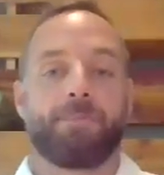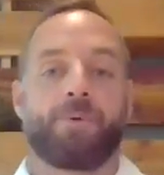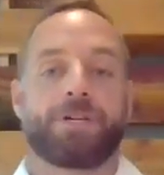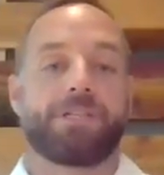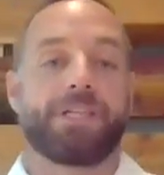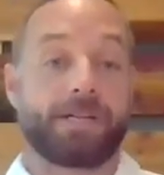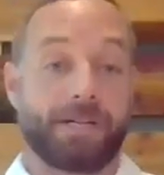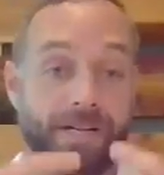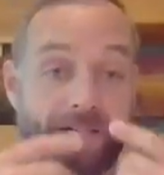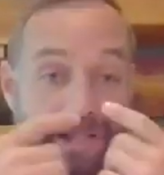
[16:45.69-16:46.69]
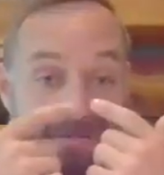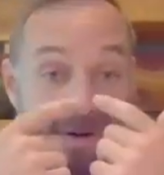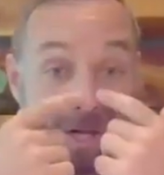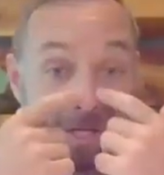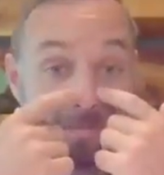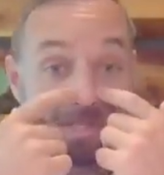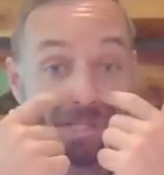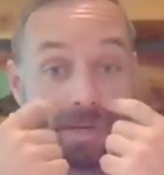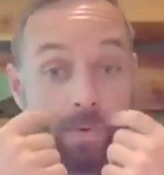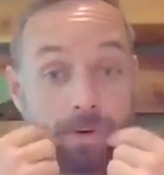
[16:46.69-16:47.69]
which is increased in volume, the
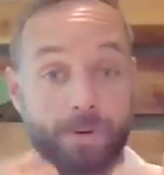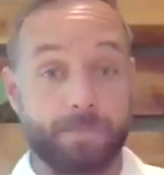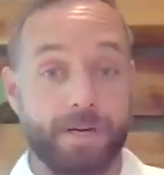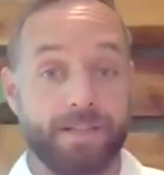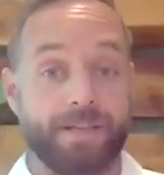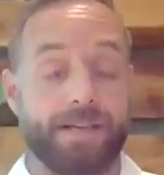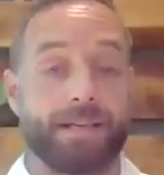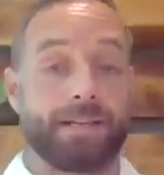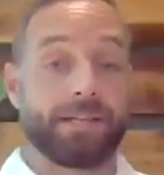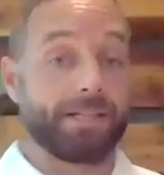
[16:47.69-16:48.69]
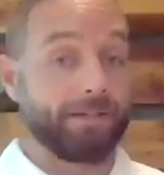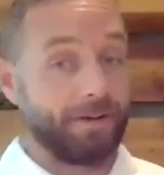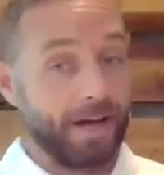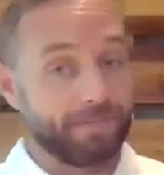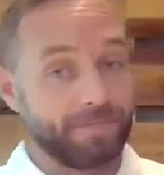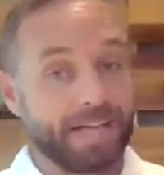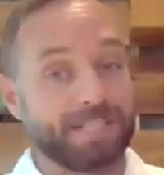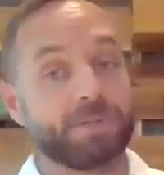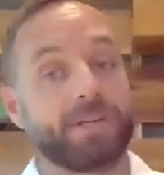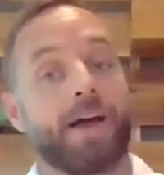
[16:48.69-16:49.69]
slower we breathe in, is the
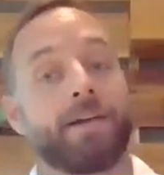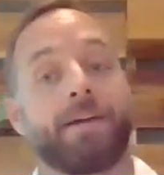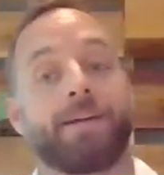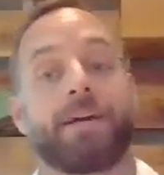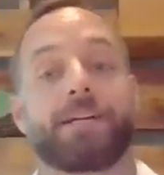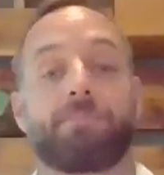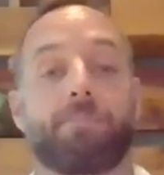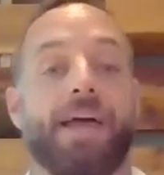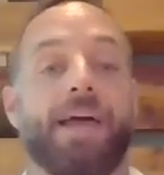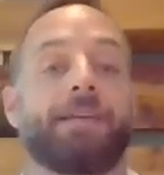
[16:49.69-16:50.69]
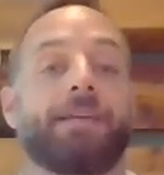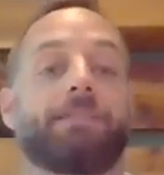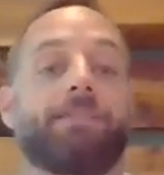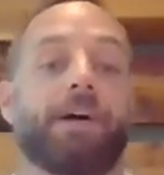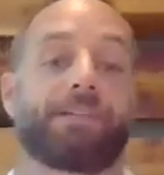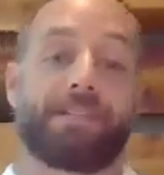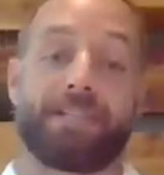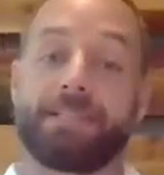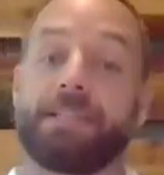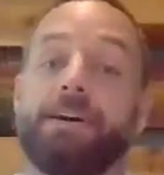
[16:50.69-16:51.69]
vasodilator, expanding the vessels
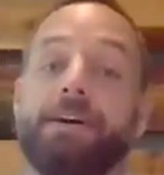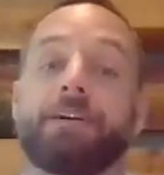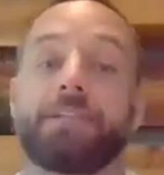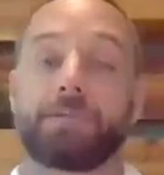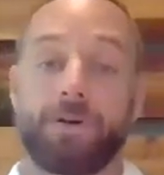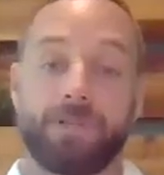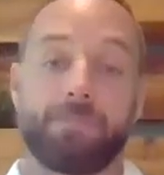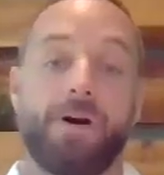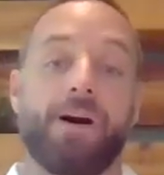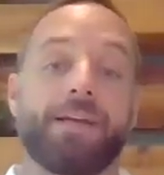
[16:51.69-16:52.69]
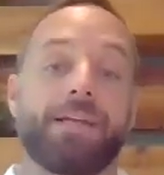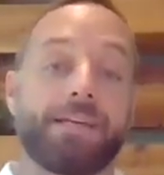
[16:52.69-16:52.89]
in the lungs throughout the body,